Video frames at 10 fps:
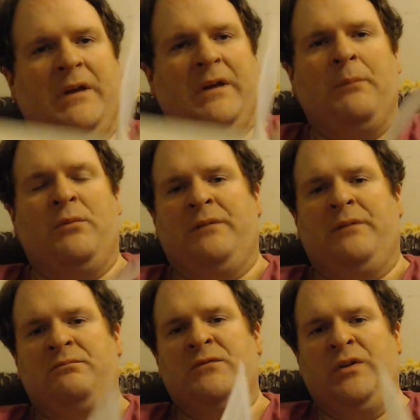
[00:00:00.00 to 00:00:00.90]
I'm going
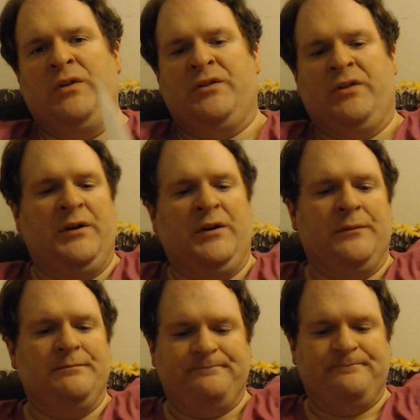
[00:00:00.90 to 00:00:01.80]
to do this later.
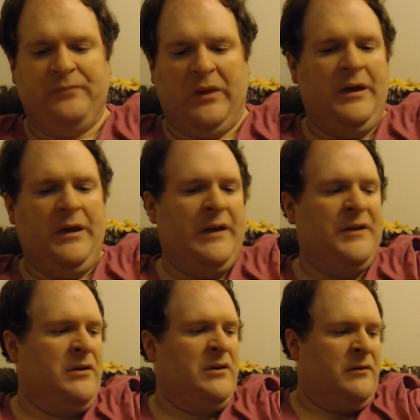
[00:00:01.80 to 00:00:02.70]

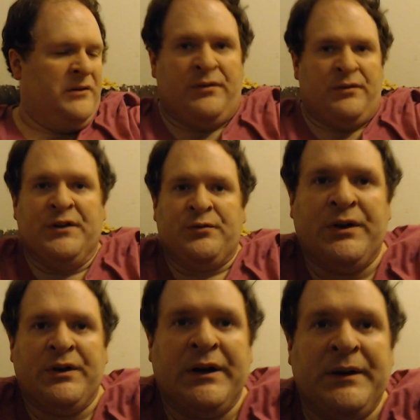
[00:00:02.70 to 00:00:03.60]
That's enough of this for
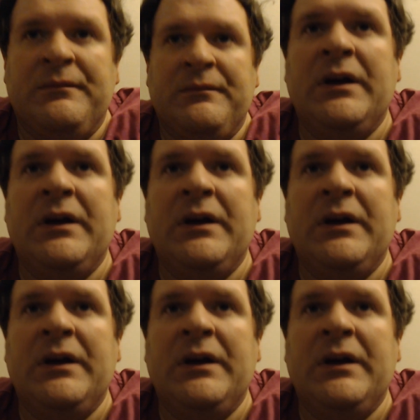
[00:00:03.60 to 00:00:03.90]
tonight.